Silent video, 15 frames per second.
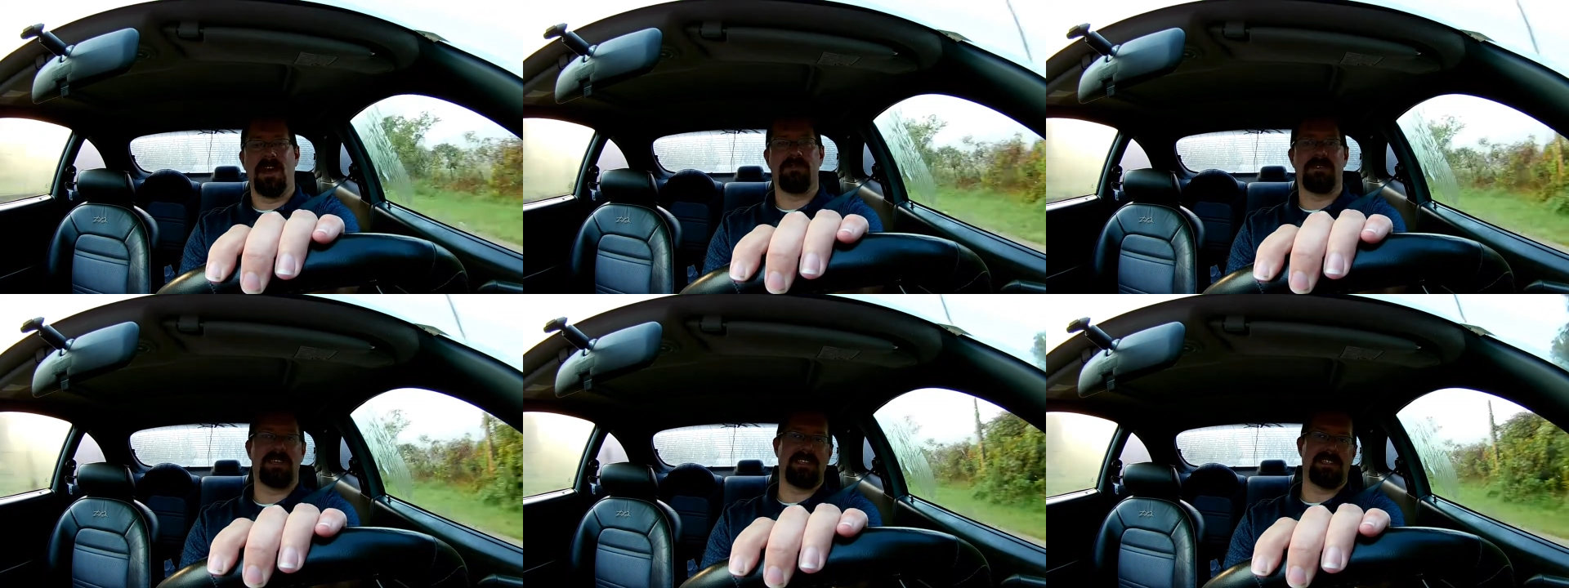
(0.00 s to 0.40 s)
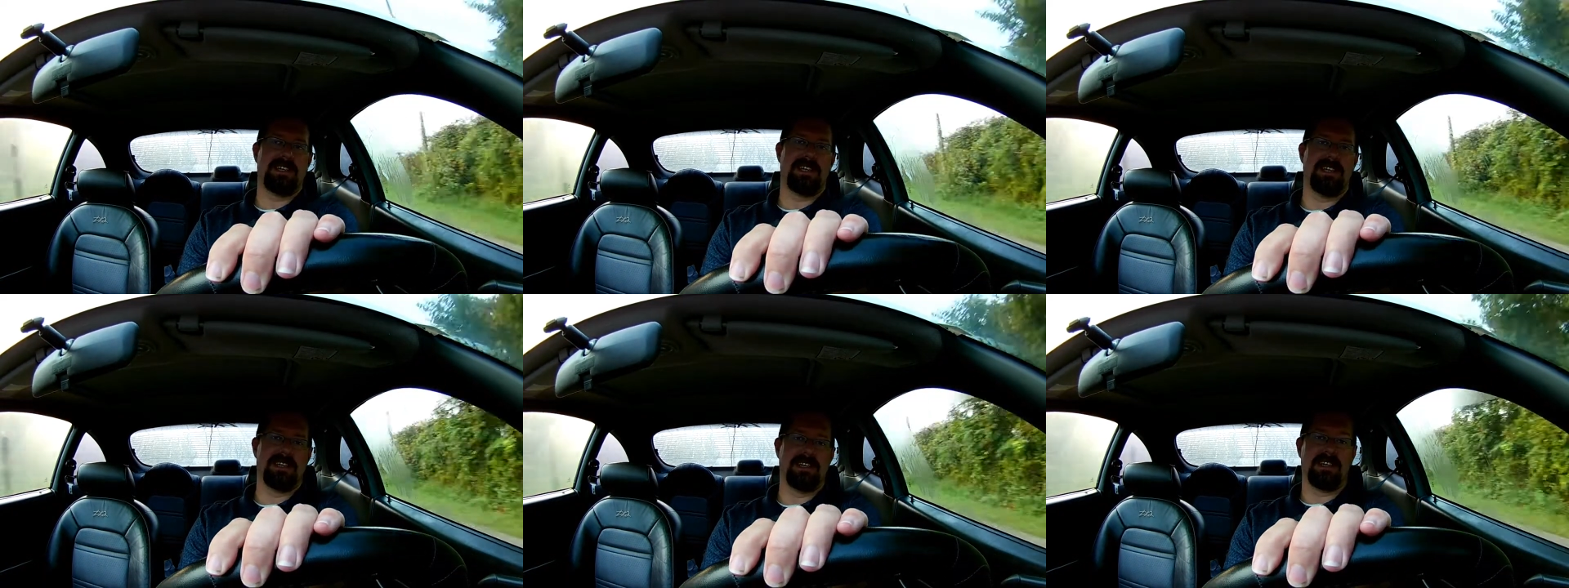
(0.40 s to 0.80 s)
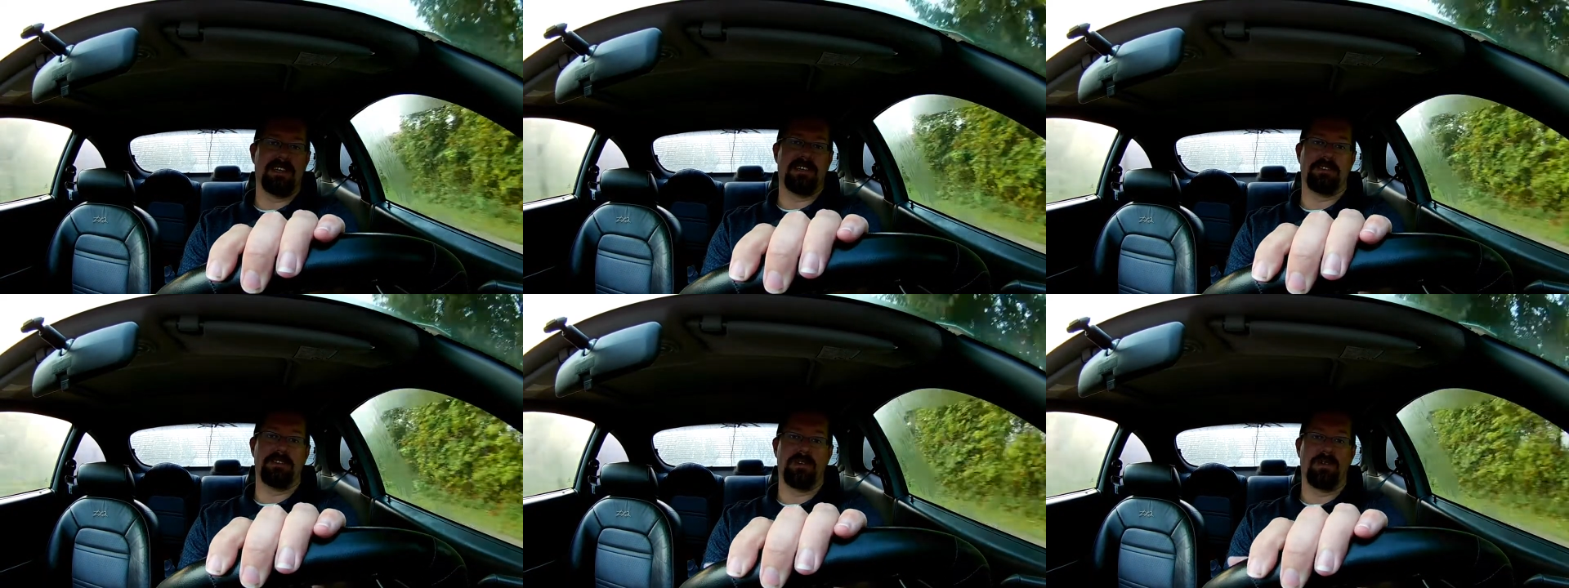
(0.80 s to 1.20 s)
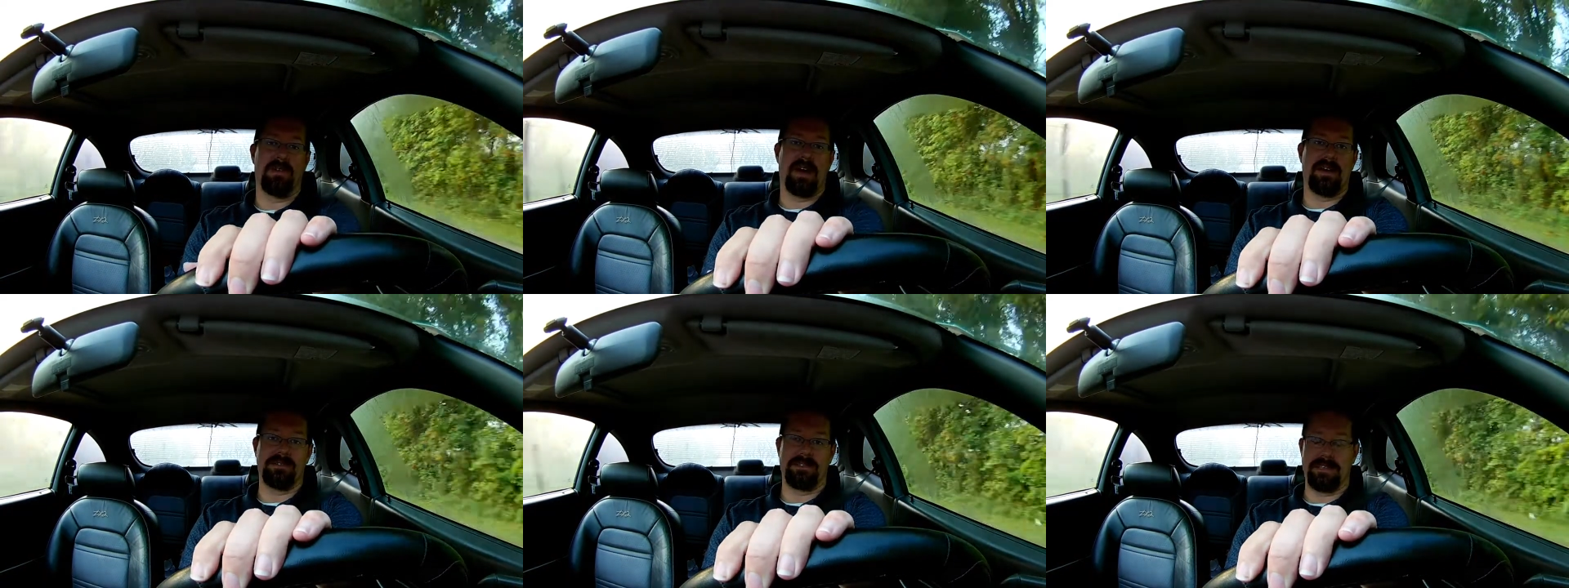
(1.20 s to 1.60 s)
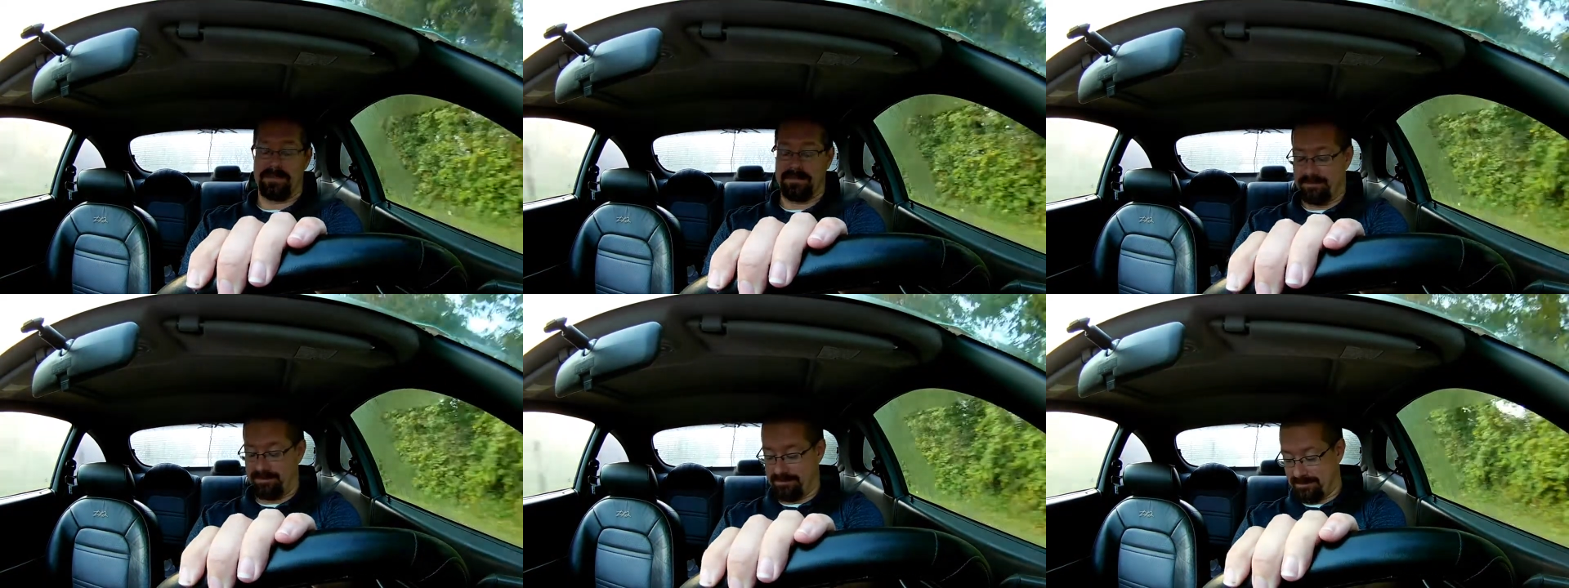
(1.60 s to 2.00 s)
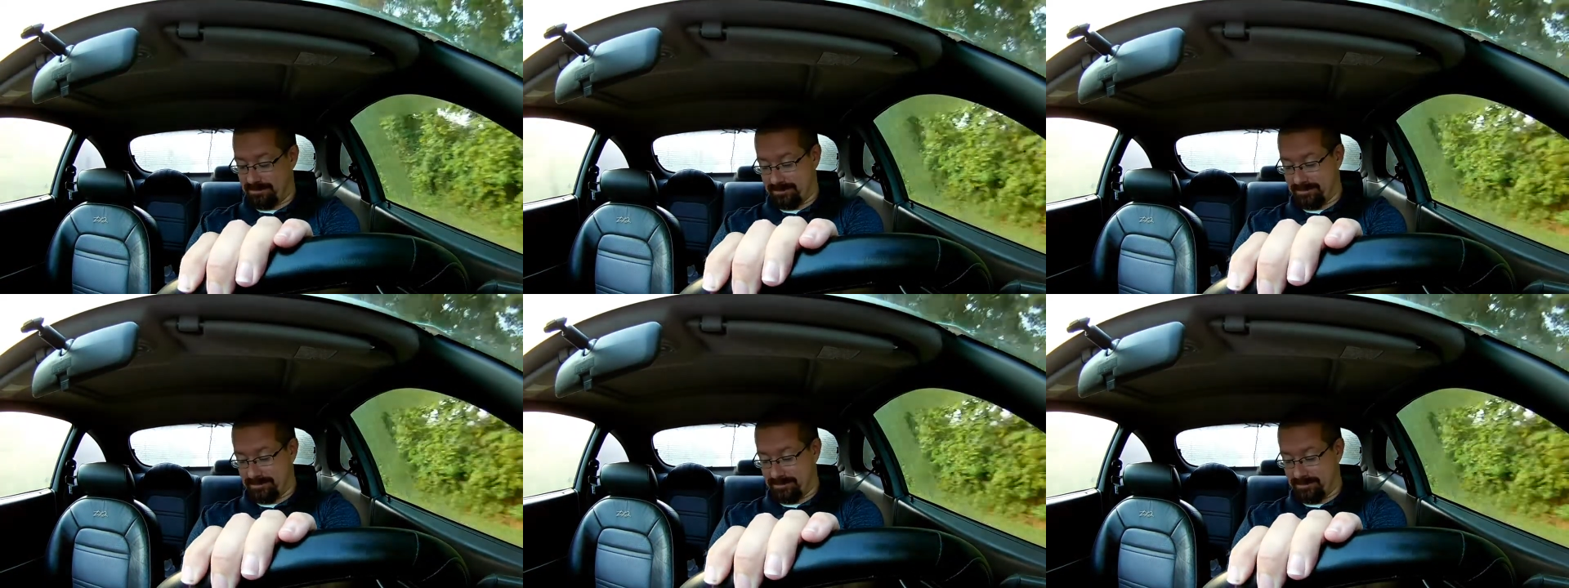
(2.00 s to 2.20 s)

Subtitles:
I was 18 in the year 2000.